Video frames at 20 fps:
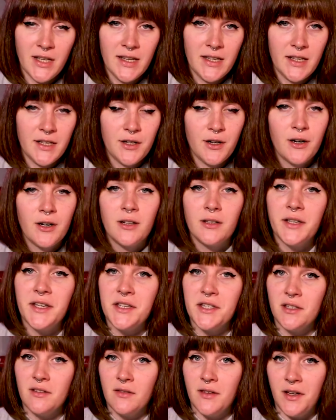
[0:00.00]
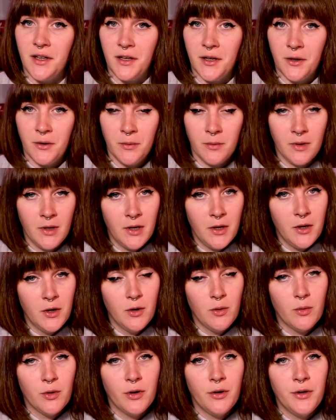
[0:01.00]
like in our glazing video,
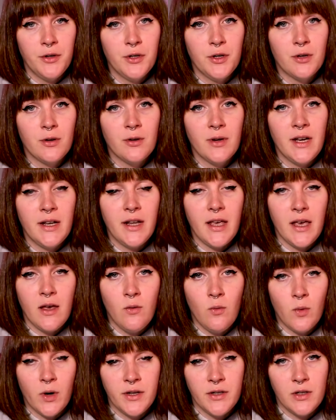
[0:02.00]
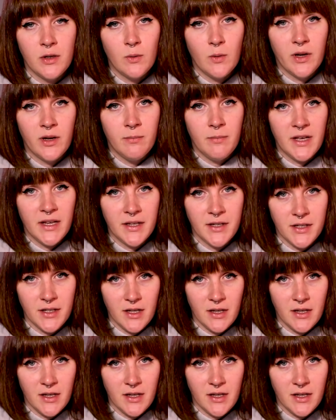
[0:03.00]
we're going to create a one-to-one mix